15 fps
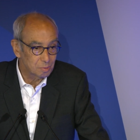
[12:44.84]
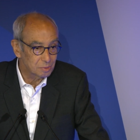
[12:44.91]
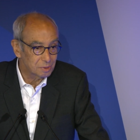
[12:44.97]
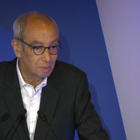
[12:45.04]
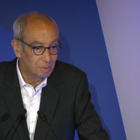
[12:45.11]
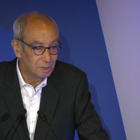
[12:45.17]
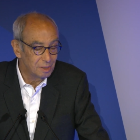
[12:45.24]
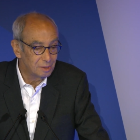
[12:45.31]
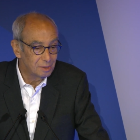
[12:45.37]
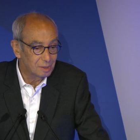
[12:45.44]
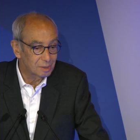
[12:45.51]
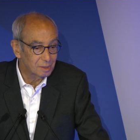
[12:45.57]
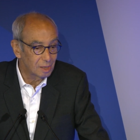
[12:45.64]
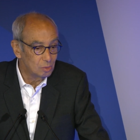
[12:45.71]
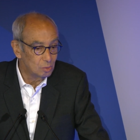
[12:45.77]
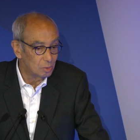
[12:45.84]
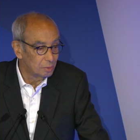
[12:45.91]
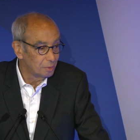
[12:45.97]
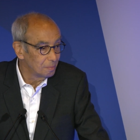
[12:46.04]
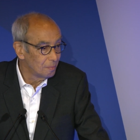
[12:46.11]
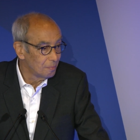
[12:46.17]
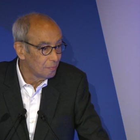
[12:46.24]
if this were the
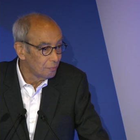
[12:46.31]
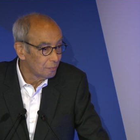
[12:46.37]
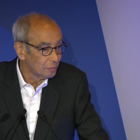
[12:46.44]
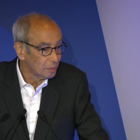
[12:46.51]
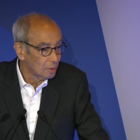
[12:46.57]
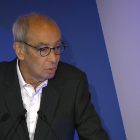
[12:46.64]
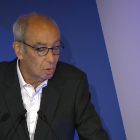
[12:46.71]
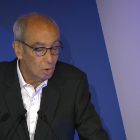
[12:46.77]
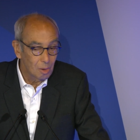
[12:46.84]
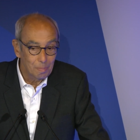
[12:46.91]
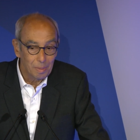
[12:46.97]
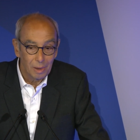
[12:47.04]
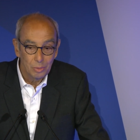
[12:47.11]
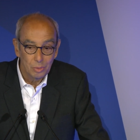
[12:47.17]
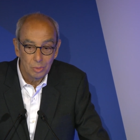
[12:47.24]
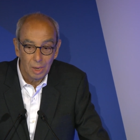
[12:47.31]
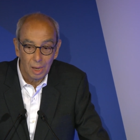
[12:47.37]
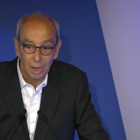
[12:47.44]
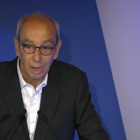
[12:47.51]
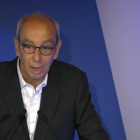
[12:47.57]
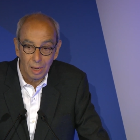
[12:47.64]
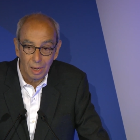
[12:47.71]
case, Europe would be taking on
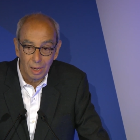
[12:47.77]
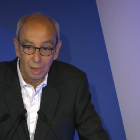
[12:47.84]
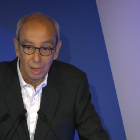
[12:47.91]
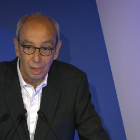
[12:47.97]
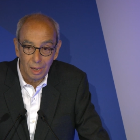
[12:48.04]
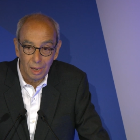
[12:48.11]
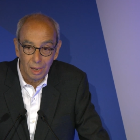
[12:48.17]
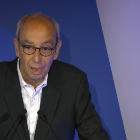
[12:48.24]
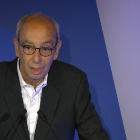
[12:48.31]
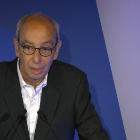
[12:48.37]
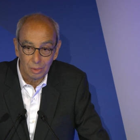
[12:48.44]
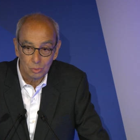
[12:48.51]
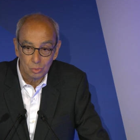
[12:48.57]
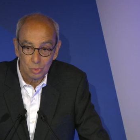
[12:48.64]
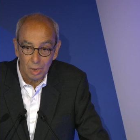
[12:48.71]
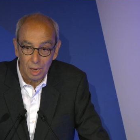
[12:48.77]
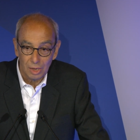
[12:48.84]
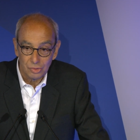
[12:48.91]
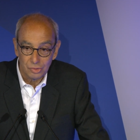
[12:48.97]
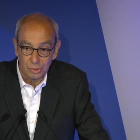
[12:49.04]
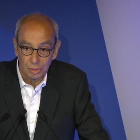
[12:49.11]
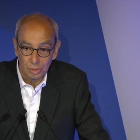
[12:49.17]
a very heavy
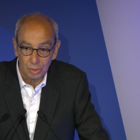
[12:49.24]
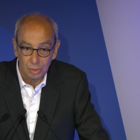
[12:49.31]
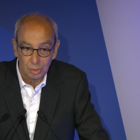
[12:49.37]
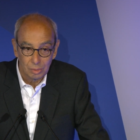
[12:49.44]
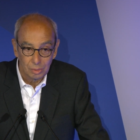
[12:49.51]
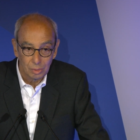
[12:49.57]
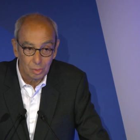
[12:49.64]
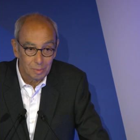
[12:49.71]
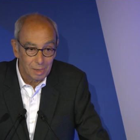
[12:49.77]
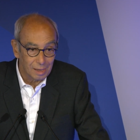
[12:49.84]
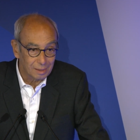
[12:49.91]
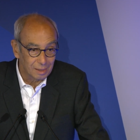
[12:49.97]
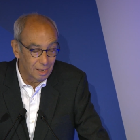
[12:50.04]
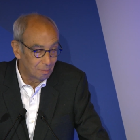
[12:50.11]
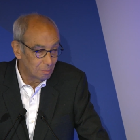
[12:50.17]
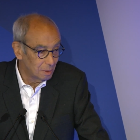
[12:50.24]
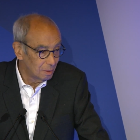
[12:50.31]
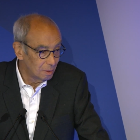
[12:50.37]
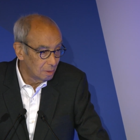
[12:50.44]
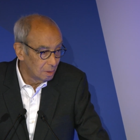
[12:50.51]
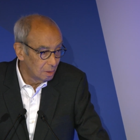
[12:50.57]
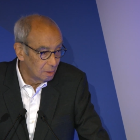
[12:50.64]
responsibility. Europe so far has been
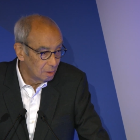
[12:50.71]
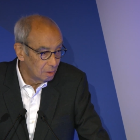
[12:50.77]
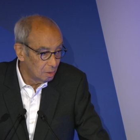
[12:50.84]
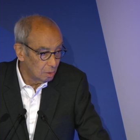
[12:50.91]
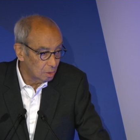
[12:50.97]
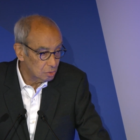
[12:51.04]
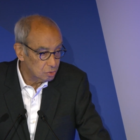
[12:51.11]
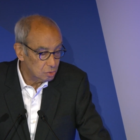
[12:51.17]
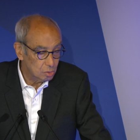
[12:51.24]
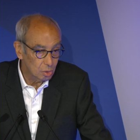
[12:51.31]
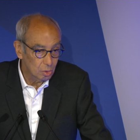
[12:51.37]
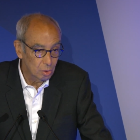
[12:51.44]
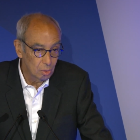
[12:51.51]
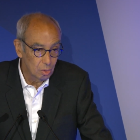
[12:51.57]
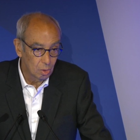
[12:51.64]
extremely brave.